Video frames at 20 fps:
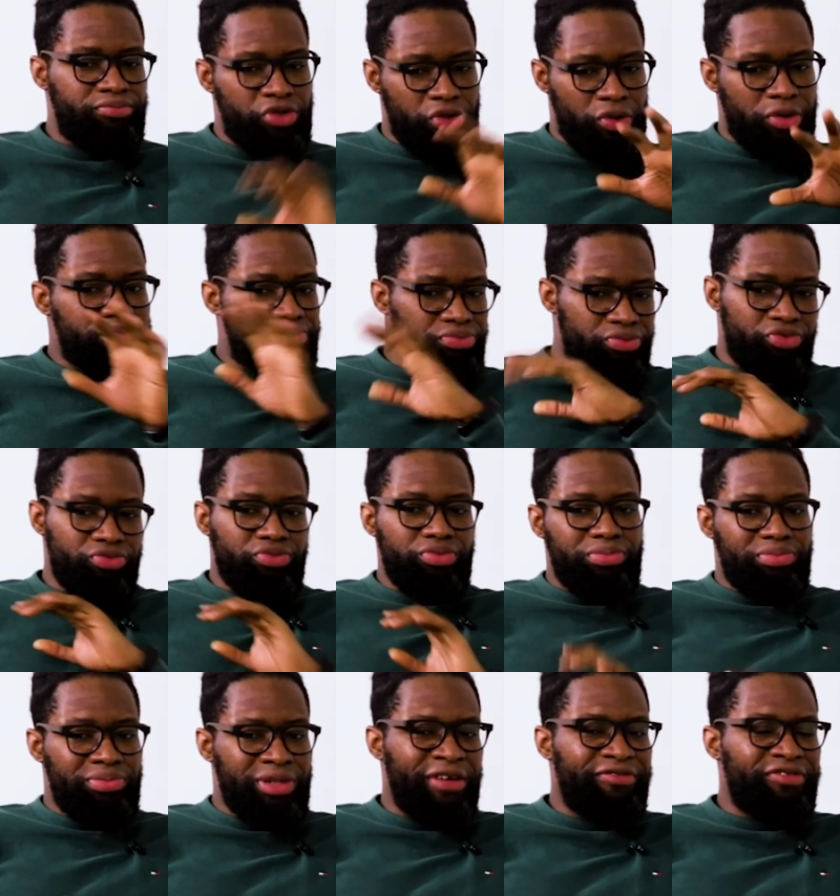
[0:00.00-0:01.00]
sort of
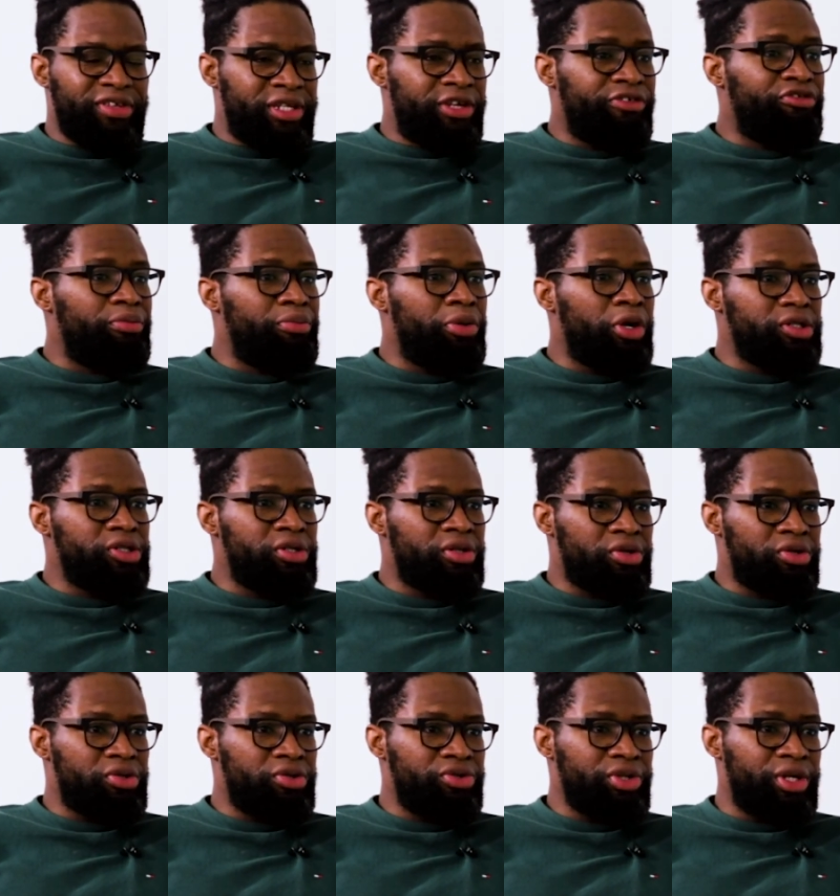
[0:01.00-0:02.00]
lived in different parts of
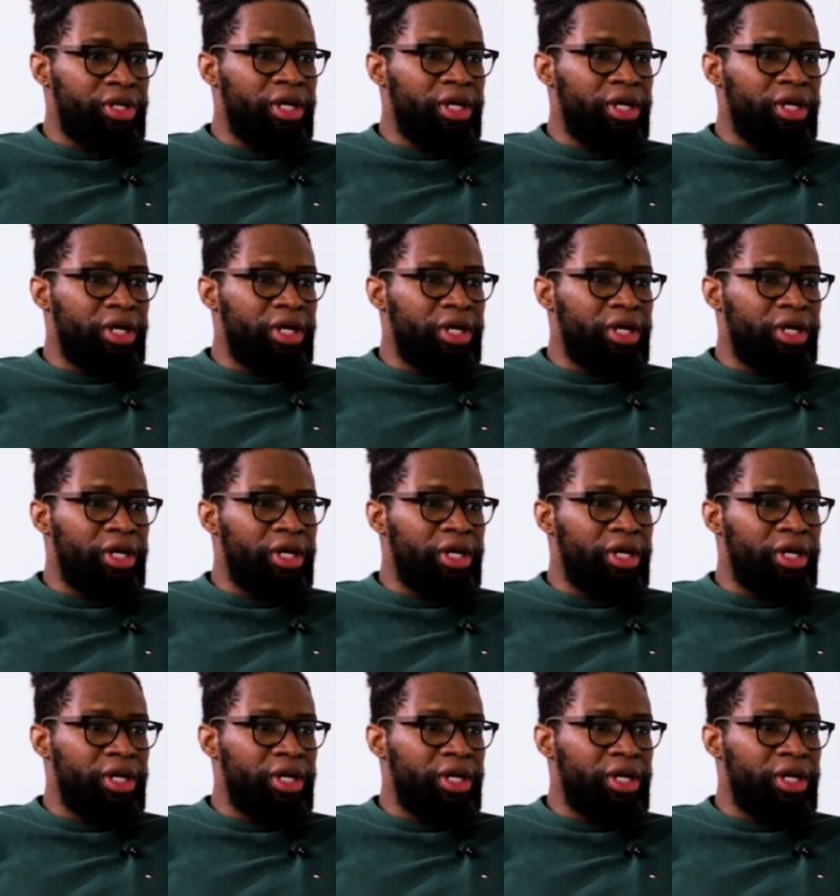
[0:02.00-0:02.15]
the country